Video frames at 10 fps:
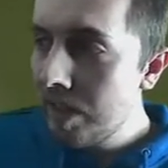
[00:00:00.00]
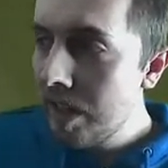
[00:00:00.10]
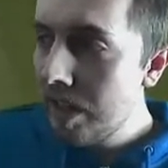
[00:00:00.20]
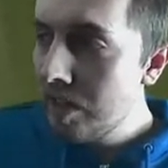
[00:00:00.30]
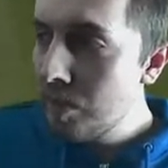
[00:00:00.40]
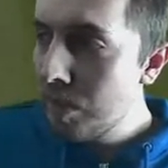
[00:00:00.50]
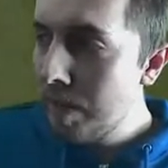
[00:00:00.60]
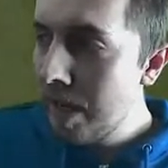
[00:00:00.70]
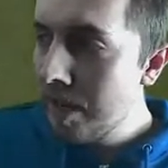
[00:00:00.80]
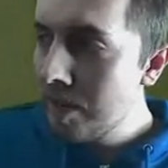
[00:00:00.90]
just what a
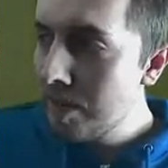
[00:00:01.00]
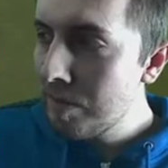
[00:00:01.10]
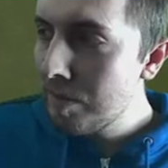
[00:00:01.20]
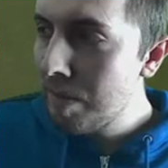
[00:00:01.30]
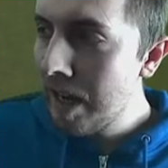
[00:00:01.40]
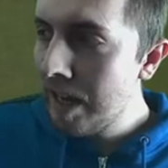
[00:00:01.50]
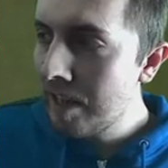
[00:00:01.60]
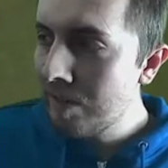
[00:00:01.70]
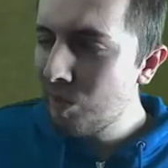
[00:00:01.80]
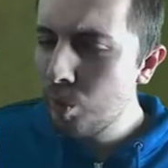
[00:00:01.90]
pass.
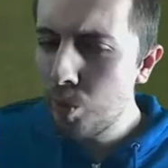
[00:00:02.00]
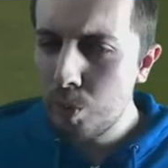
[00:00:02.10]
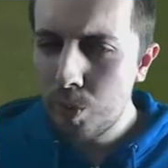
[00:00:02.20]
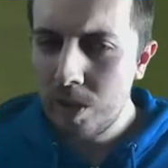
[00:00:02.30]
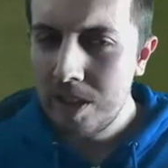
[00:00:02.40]
Bang. Oof.